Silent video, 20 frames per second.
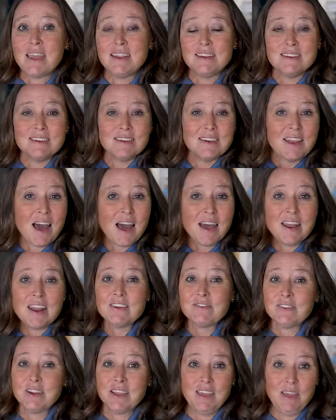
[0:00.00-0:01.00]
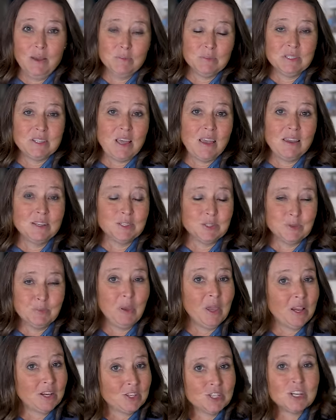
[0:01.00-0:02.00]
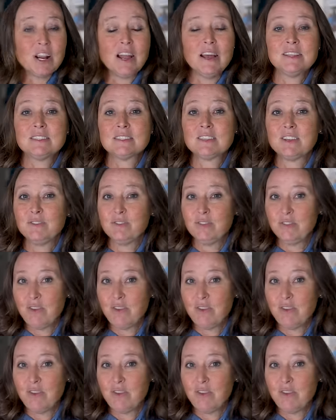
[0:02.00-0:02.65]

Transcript: and not every campsite is picturesque. In